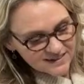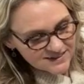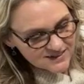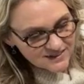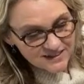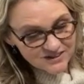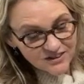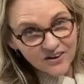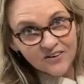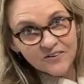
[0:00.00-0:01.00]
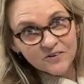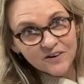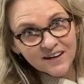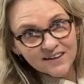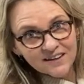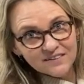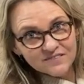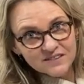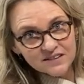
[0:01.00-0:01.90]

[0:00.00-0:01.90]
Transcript: So these are all great gifts.